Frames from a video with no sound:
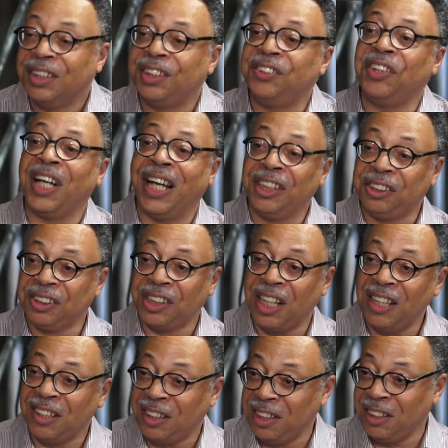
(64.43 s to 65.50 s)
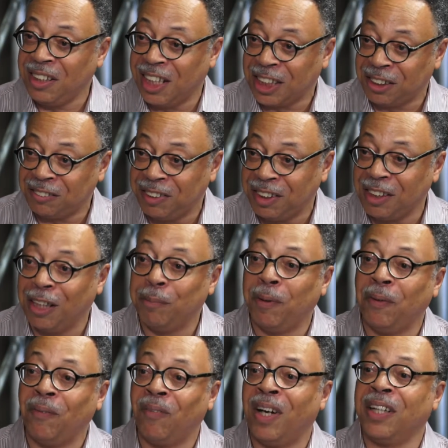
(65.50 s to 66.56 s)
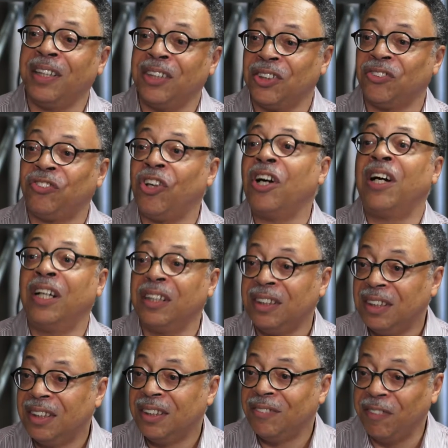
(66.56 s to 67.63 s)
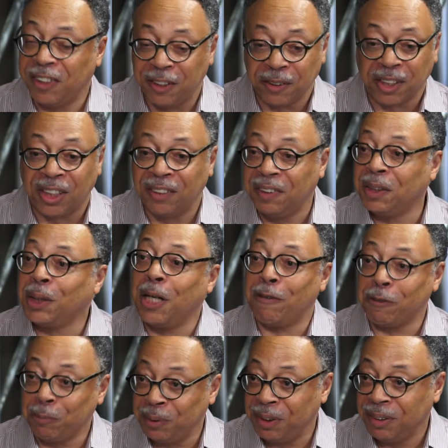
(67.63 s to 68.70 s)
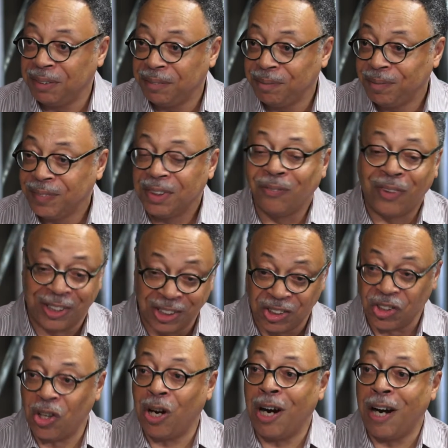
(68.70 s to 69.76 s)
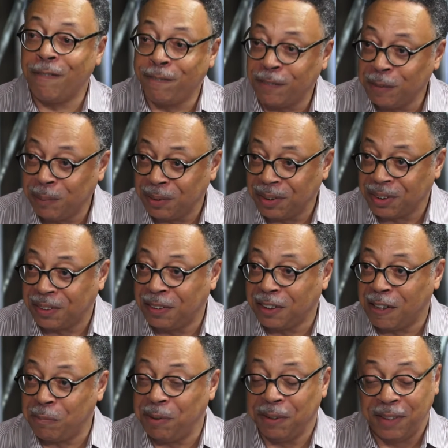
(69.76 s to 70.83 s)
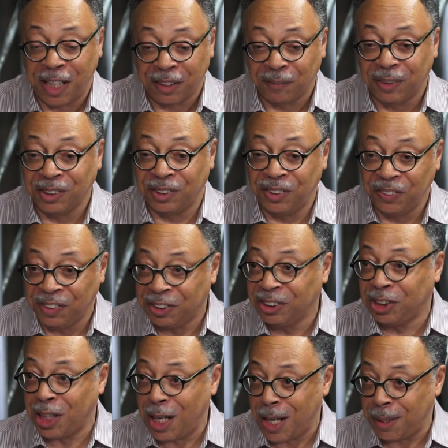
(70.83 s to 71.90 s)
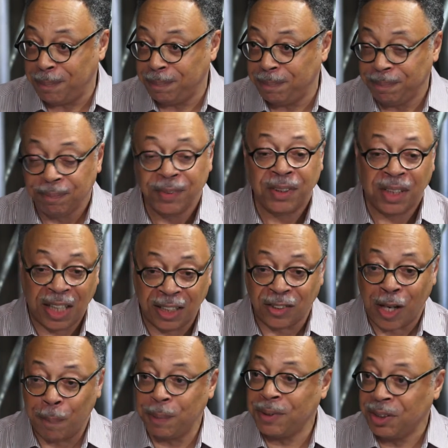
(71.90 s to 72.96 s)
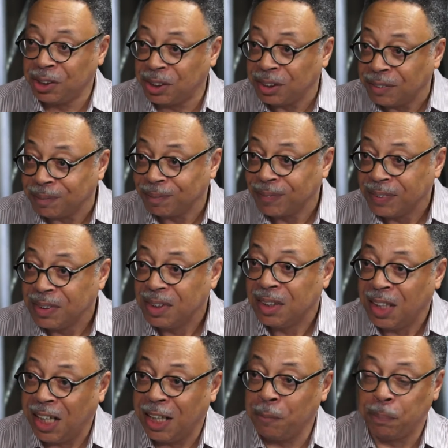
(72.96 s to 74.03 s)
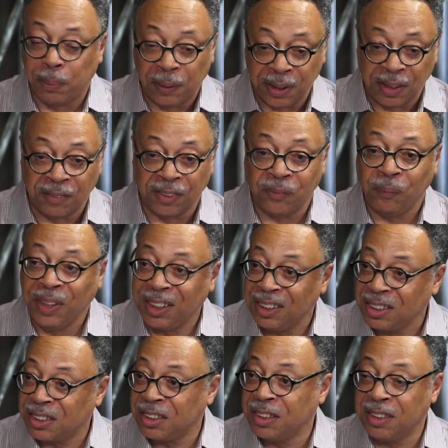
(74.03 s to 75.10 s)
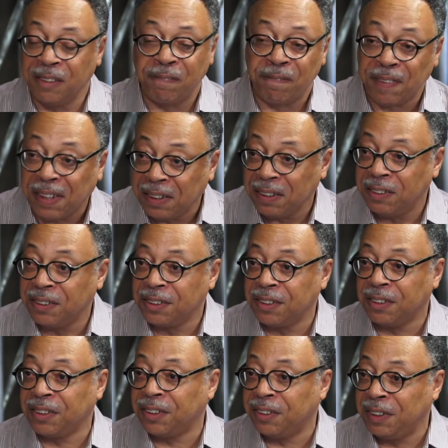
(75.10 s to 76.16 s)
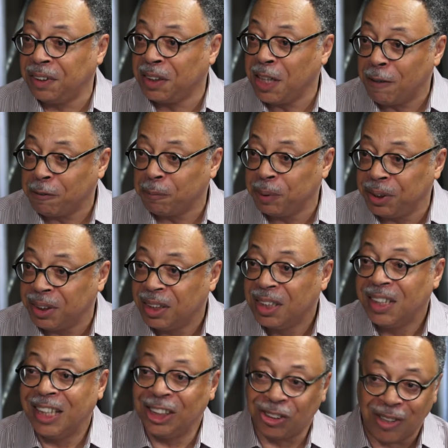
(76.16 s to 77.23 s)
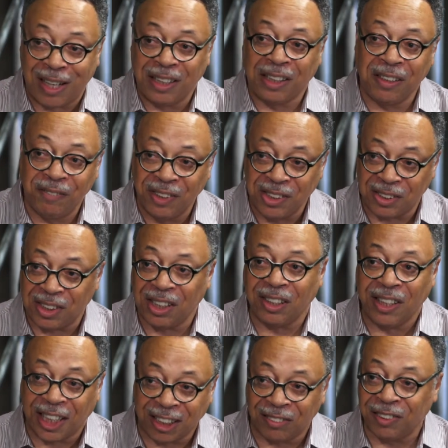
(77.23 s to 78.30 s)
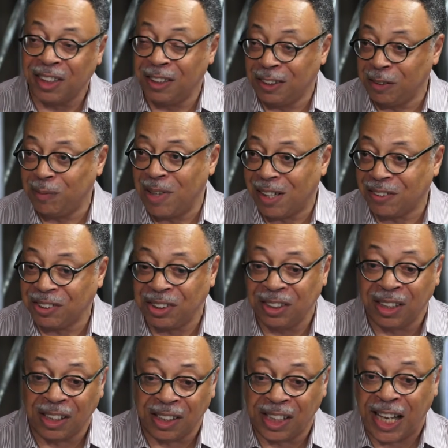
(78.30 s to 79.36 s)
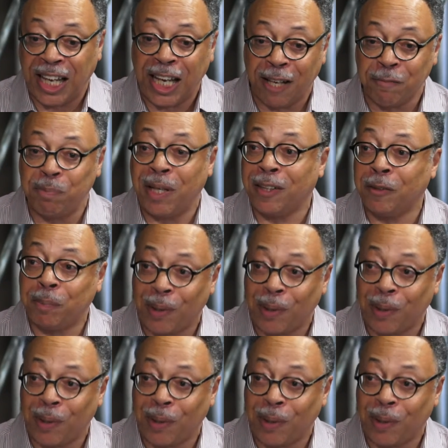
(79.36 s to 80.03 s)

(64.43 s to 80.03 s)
to educate the electorate about what is wrong with the current government, what is awful about the current government. In other words, do their job as opposition and point out the weaknesses and failures of the current government and try to convince the electorate in a democracy that they have better